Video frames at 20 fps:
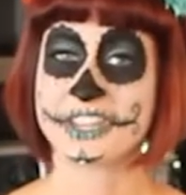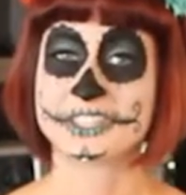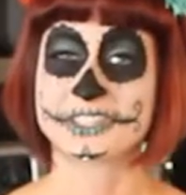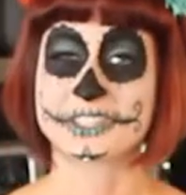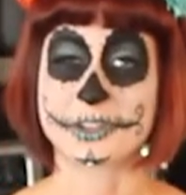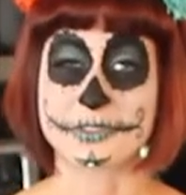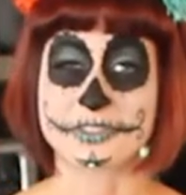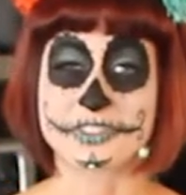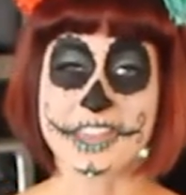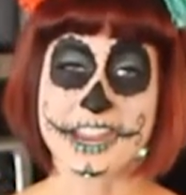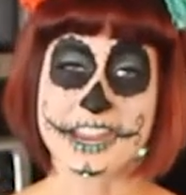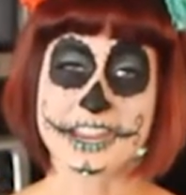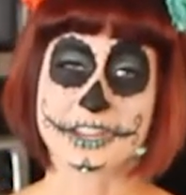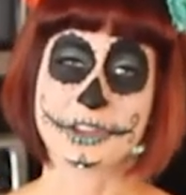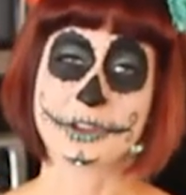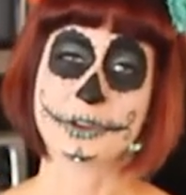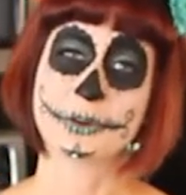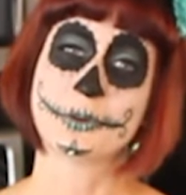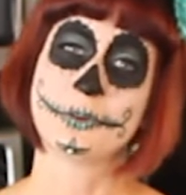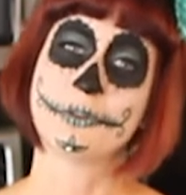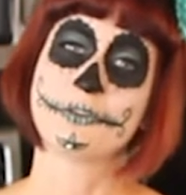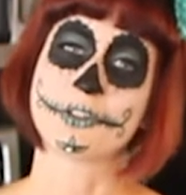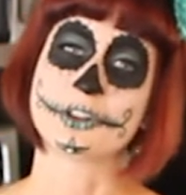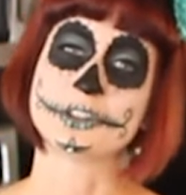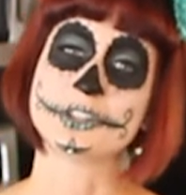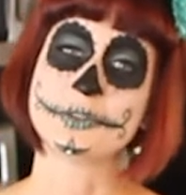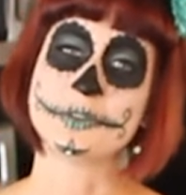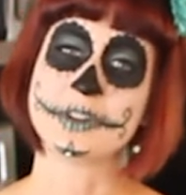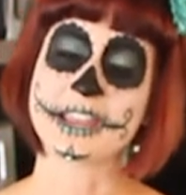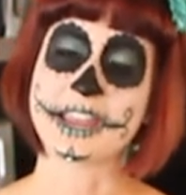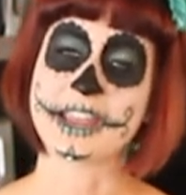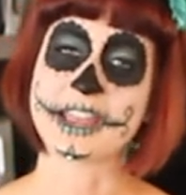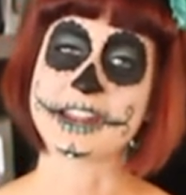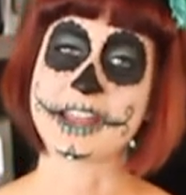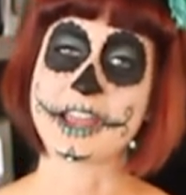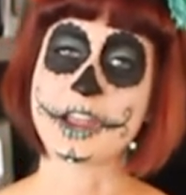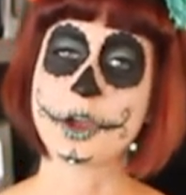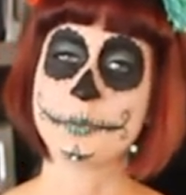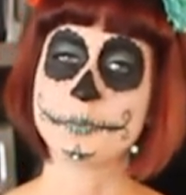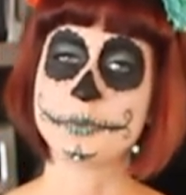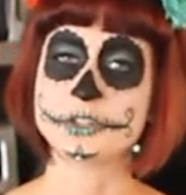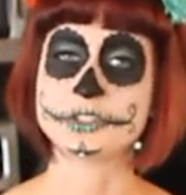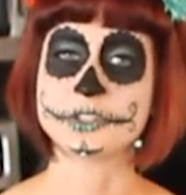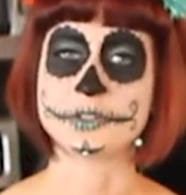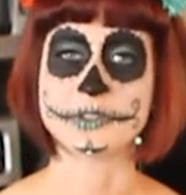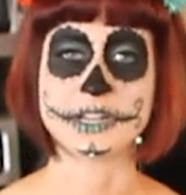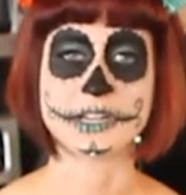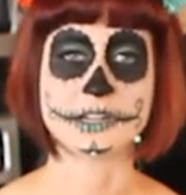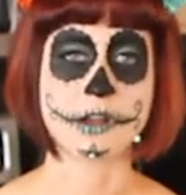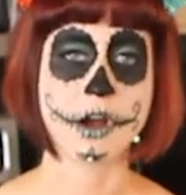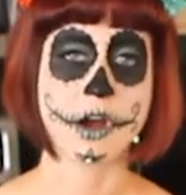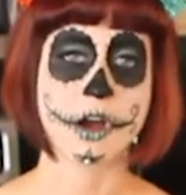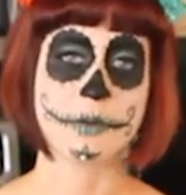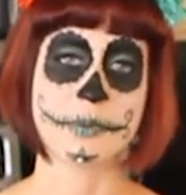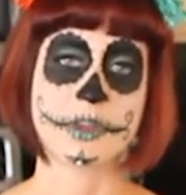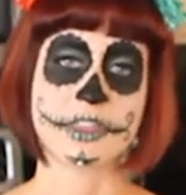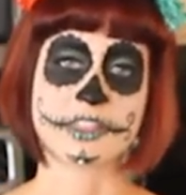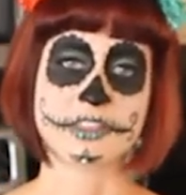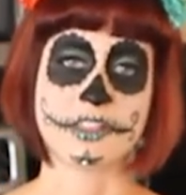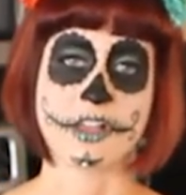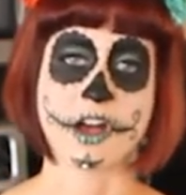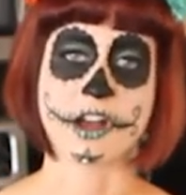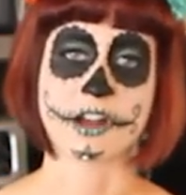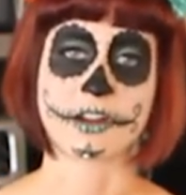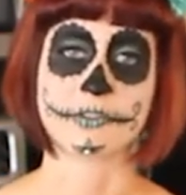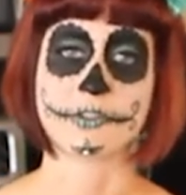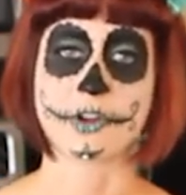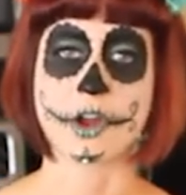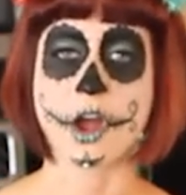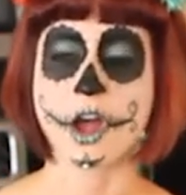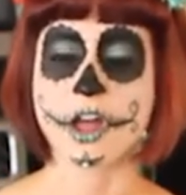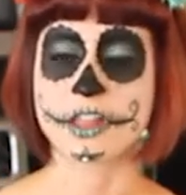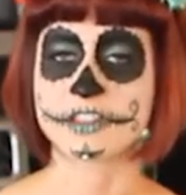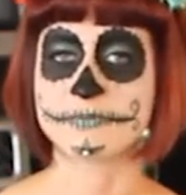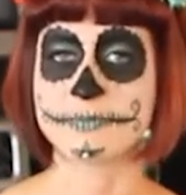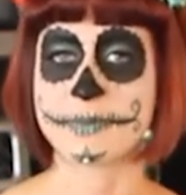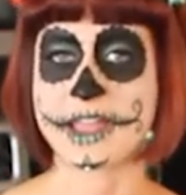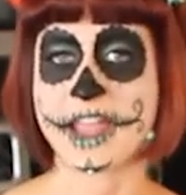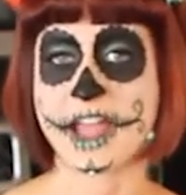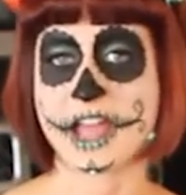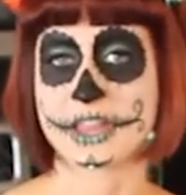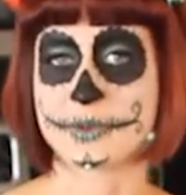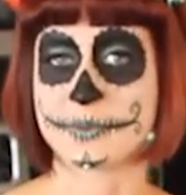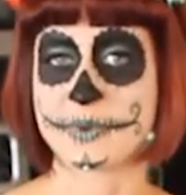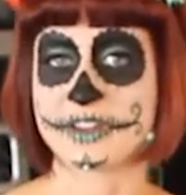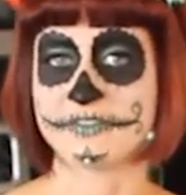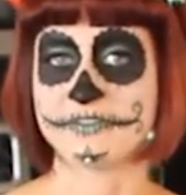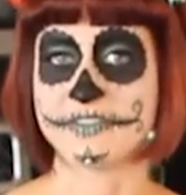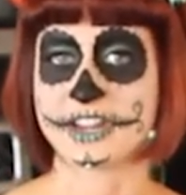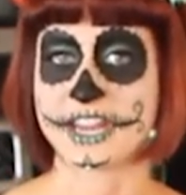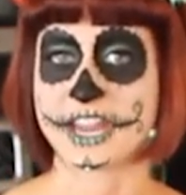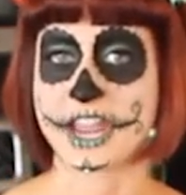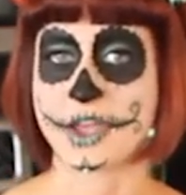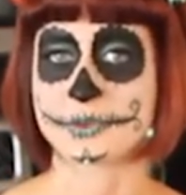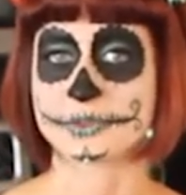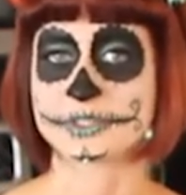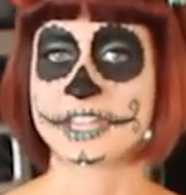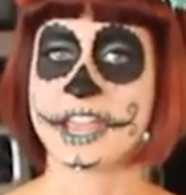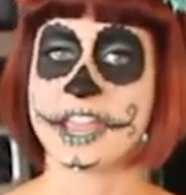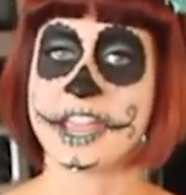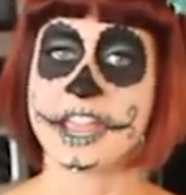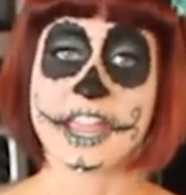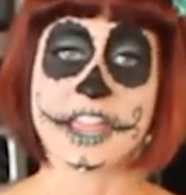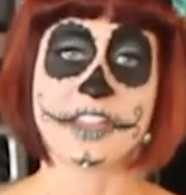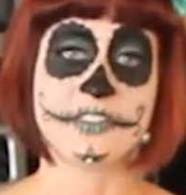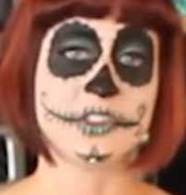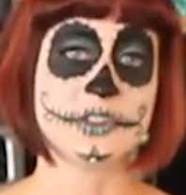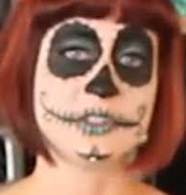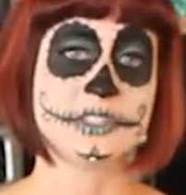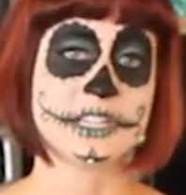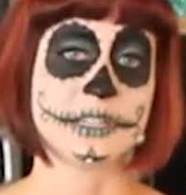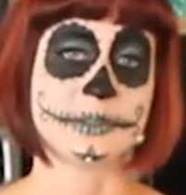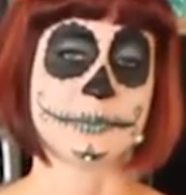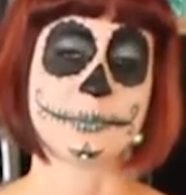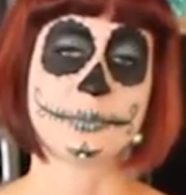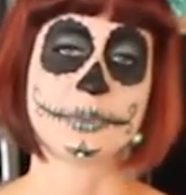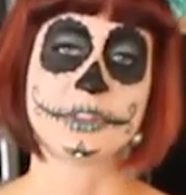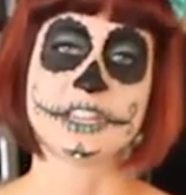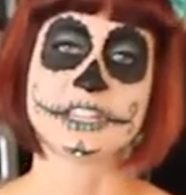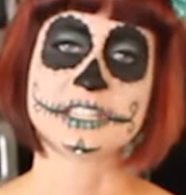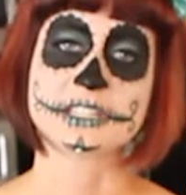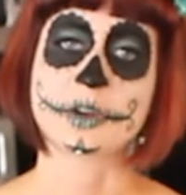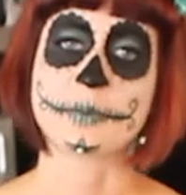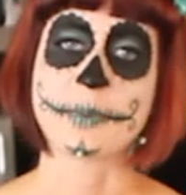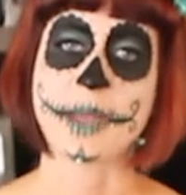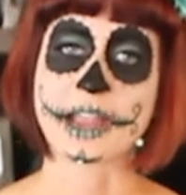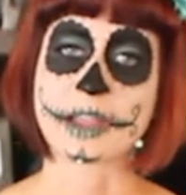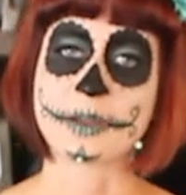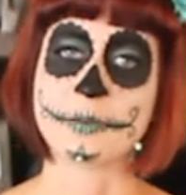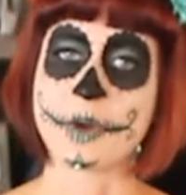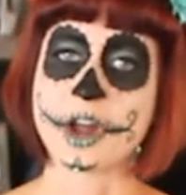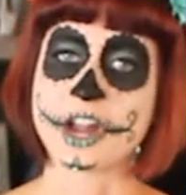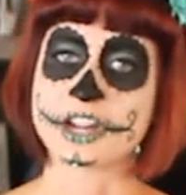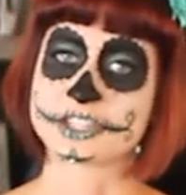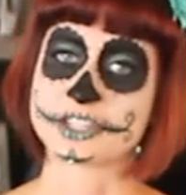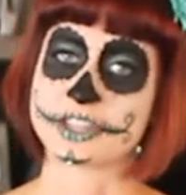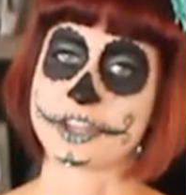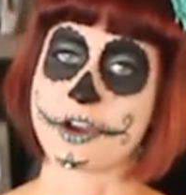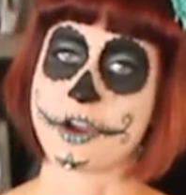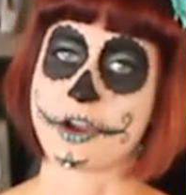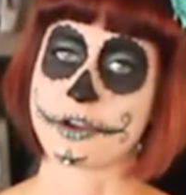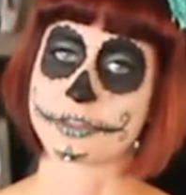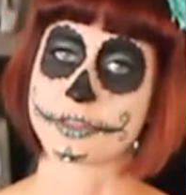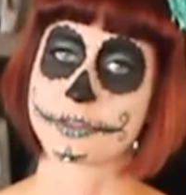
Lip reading: So thank you for tuning in. I hope you tune in all month long for all of my Halloween videos. If you didn't, please go back and watch. There are